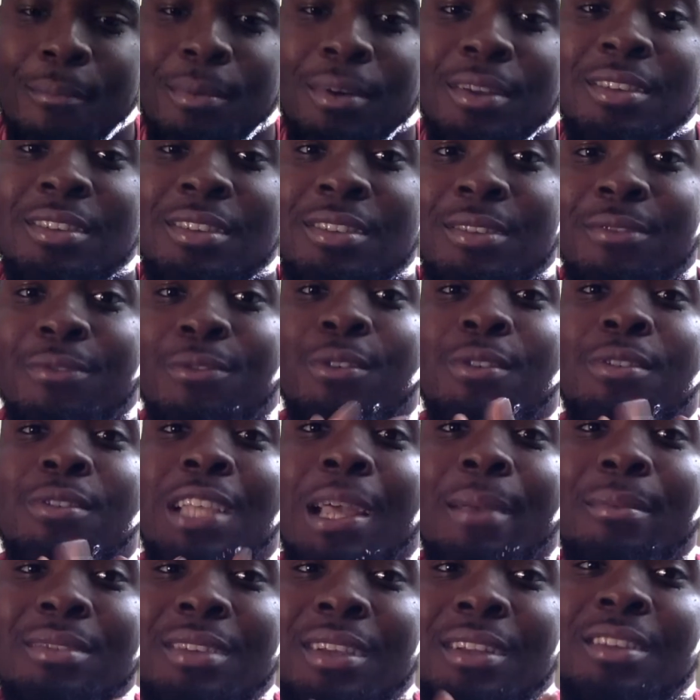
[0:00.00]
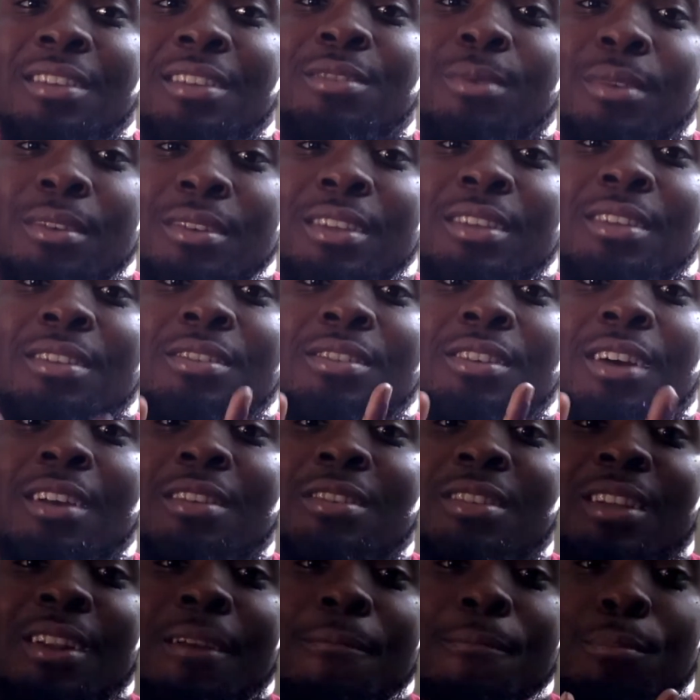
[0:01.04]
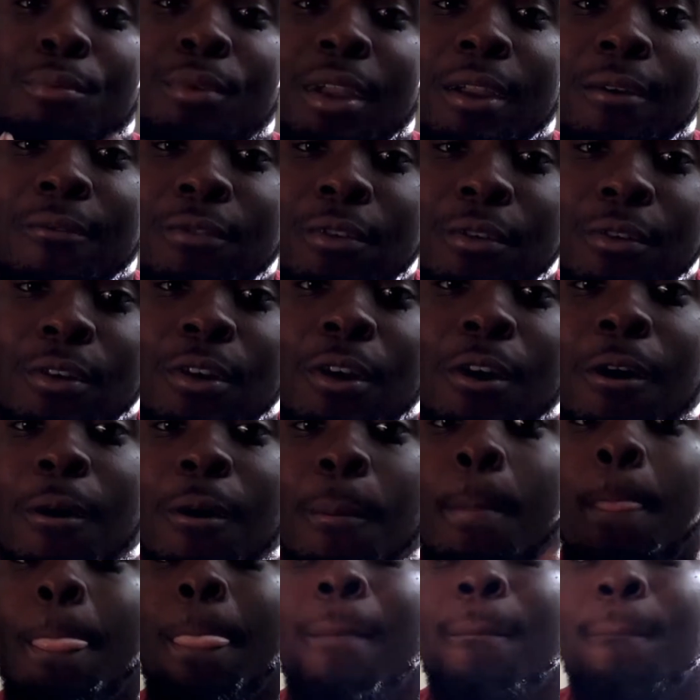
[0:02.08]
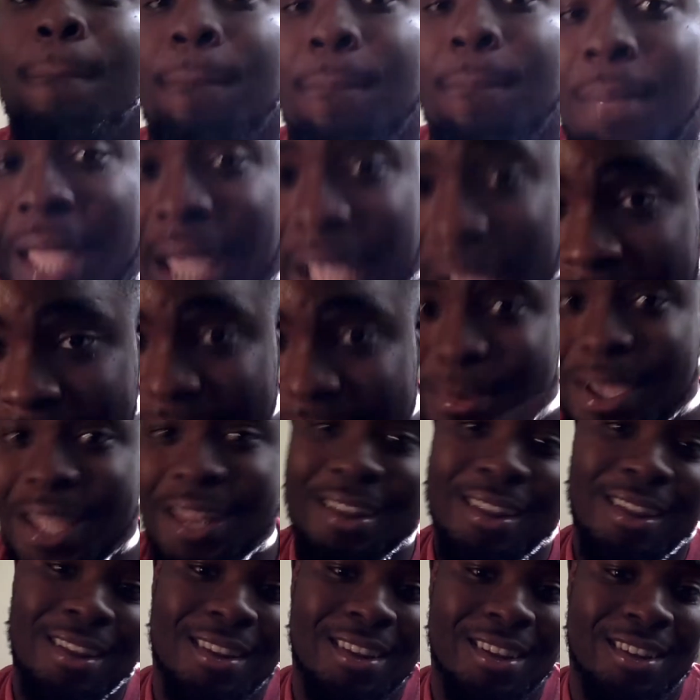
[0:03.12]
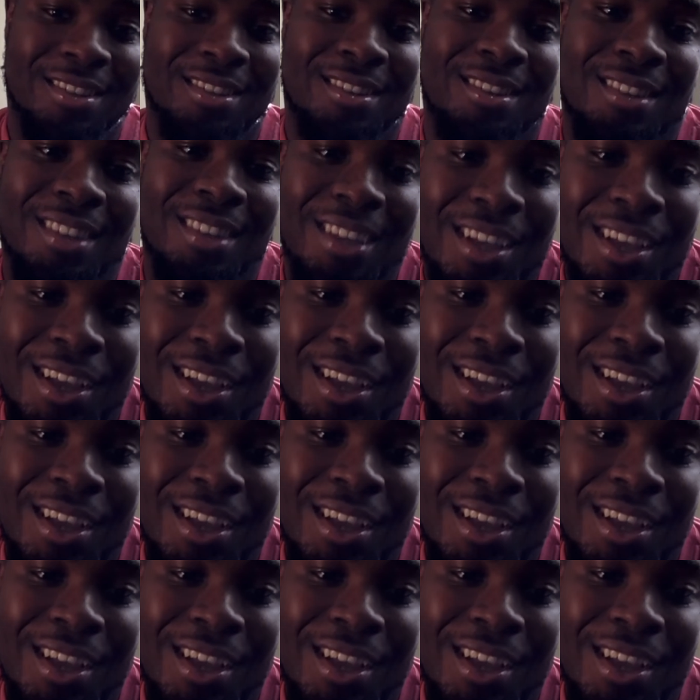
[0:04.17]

But this is the first time seeing this one, the John Cena prank phone call animated edition.